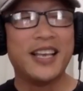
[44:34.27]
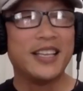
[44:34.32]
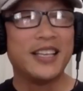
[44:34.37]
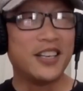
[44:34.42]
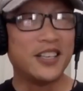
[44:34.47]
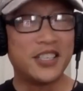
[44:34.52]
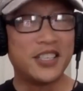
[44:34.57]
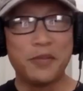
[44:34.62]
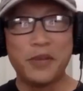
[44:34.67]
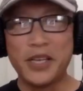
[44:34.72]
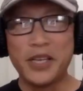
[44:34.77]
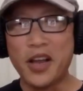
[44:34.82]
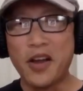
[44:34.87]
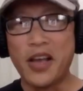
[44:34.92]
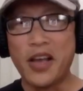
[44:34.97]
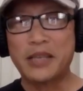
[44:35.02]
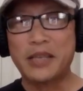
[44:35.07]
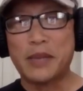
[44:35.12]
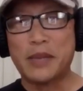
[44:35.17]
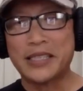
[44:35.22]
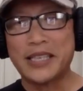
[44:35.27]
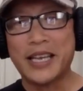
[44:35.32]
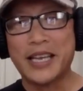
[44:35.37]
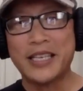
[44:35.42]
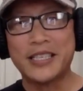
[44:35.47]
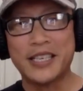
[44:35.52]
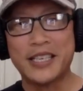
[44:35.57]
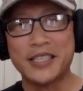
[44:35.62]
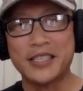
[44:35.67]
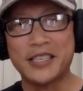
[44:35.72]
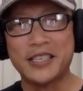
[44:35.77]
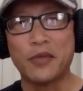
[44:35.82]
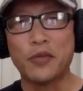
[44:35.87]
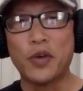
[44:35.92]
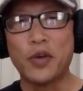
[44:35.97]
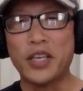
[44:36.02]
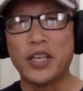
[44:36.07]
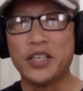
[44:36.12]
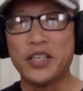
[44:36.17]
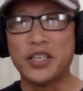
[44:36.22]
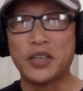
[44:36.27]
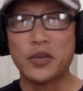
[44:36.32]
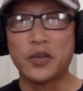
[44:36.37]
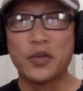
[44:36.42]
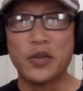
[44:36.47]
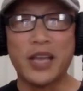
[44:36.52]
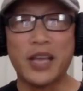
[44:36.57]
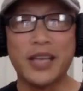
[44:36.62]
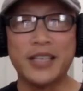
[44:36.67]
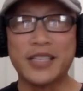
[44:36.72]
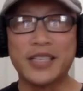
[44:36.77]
there should be no expectations on what you should create.